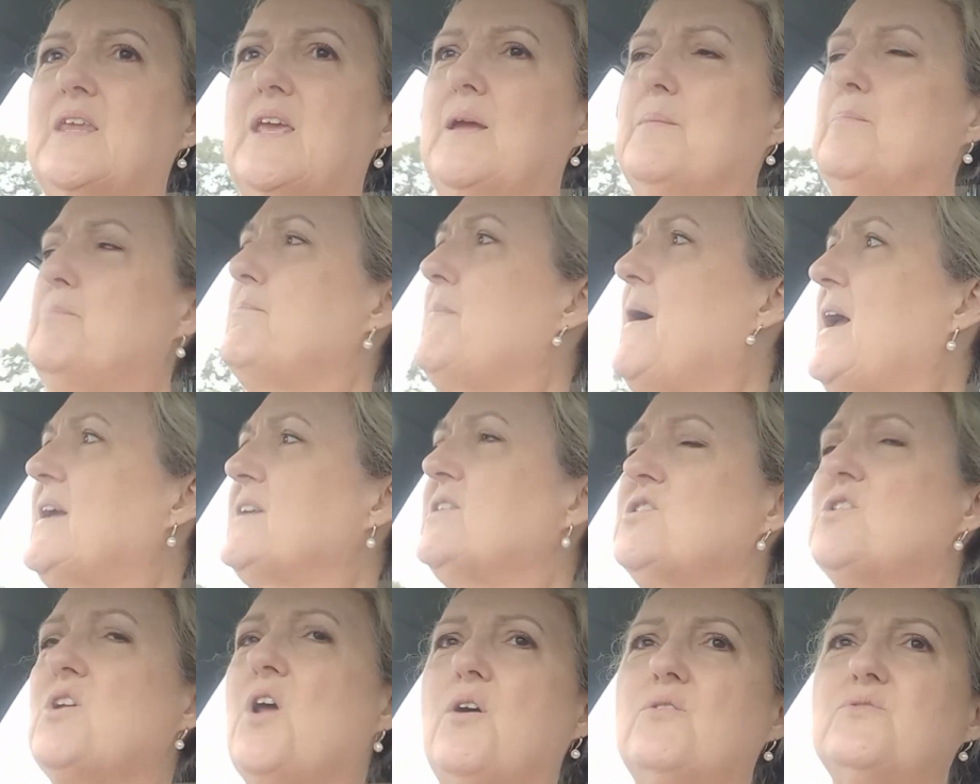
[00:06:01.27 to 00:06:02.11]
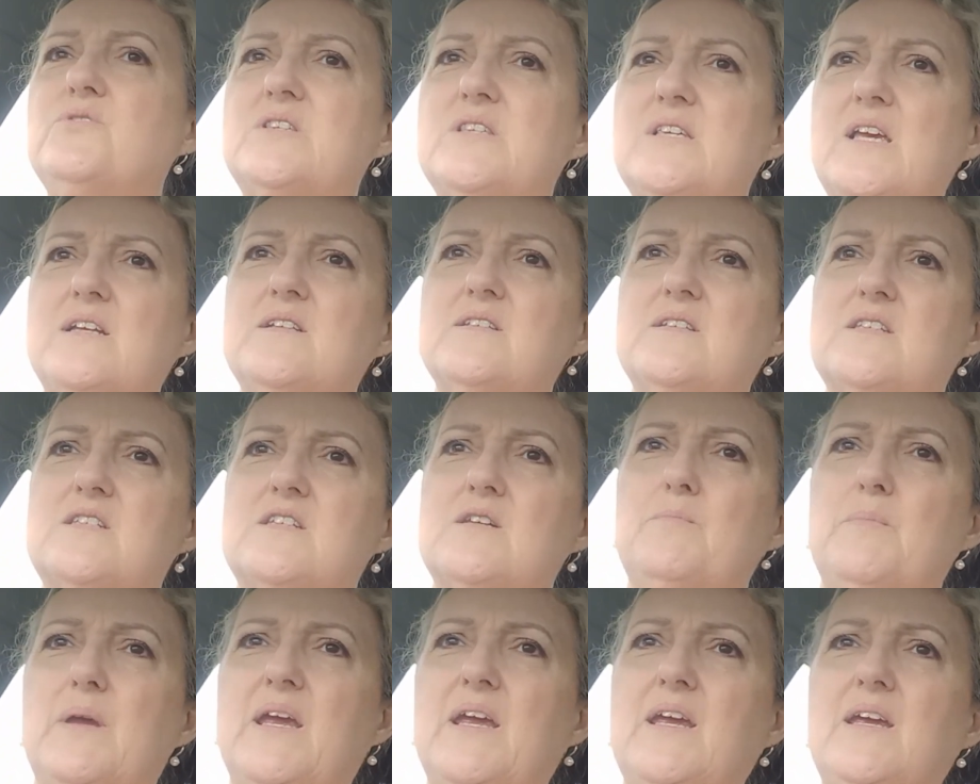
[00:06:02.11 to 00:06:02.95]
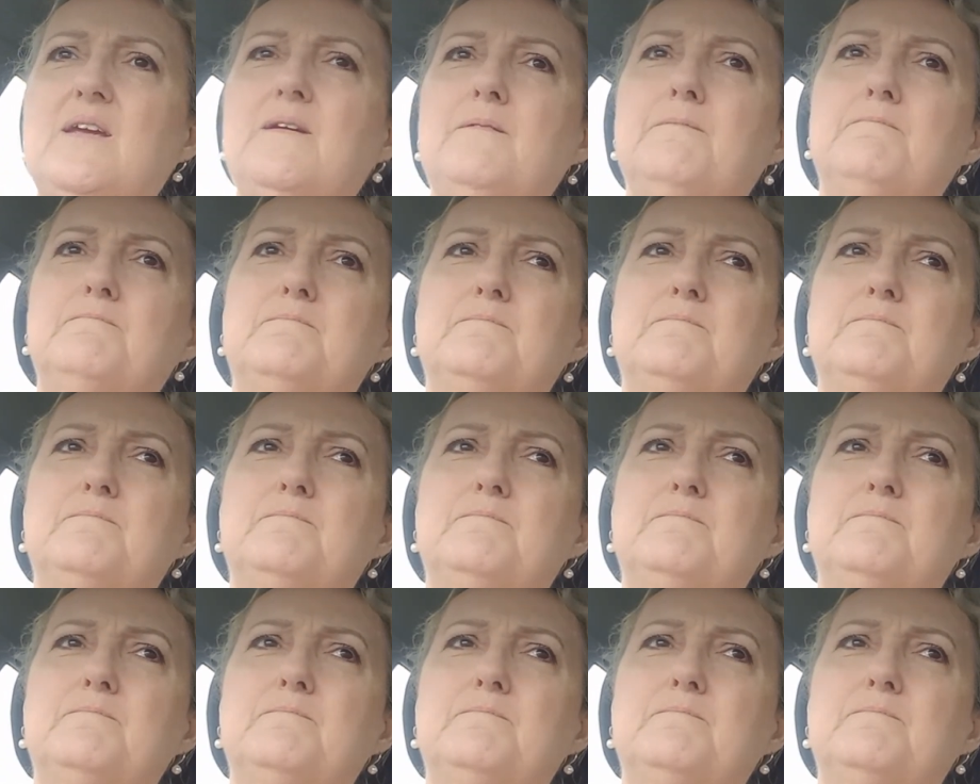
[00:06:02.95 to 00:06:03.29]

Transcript: It made no sense to me